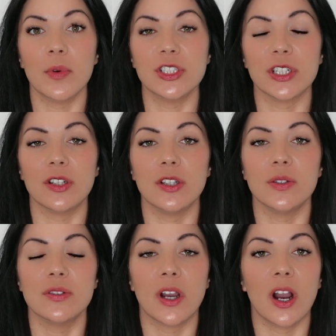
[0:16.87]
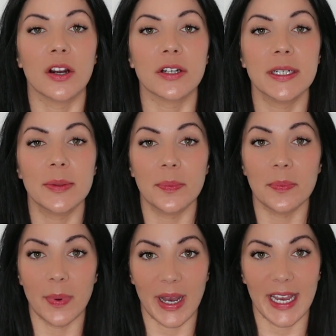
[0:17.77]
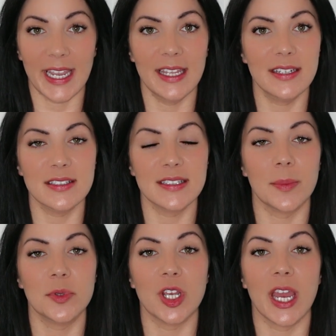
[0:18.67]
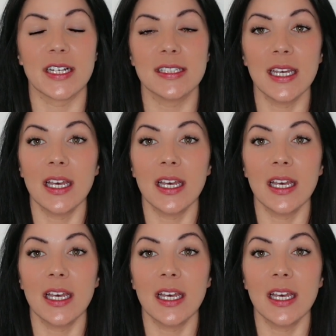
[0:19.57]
which includes our combined subject